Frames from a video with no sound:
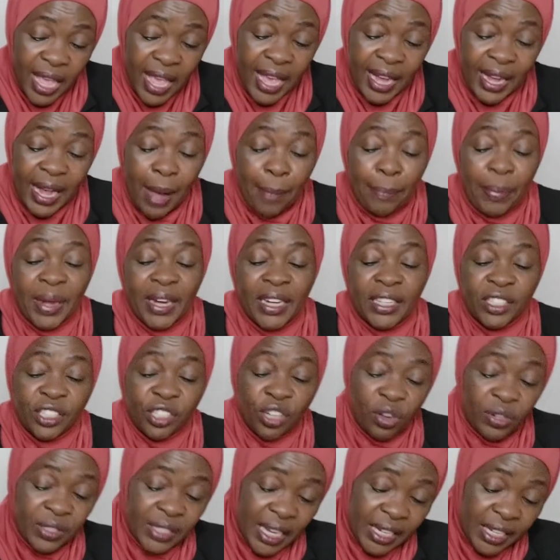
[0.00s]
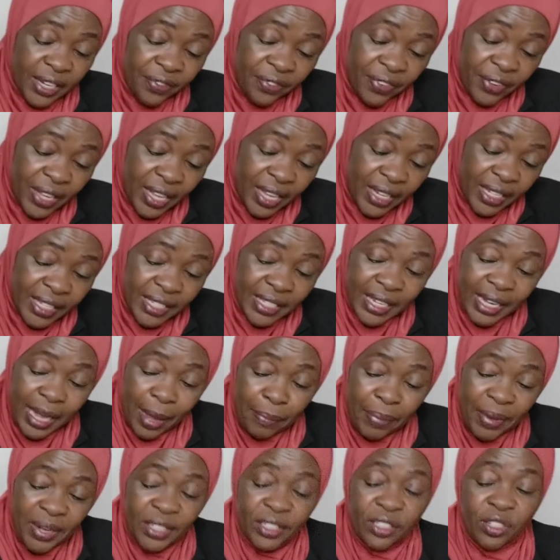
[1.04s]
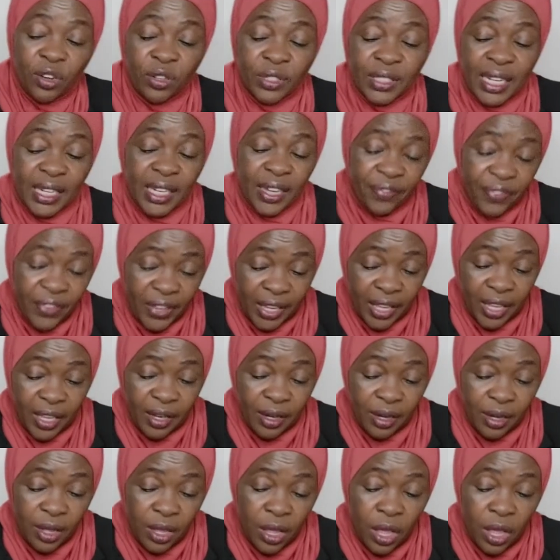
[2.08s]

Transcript: A company stock certificate is a company stock certificate.